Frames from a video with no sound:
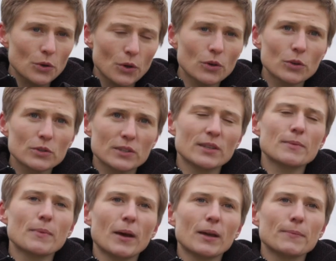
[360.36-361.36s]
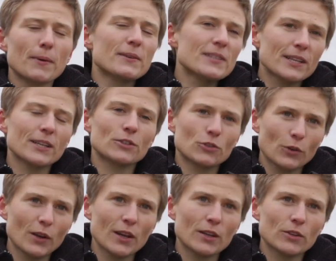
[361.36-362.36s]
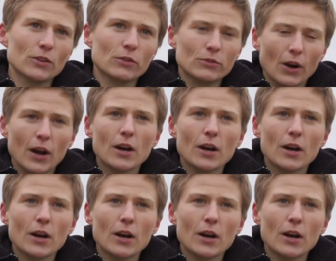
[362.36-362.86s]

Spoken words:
a good seed bed, basically treating the rye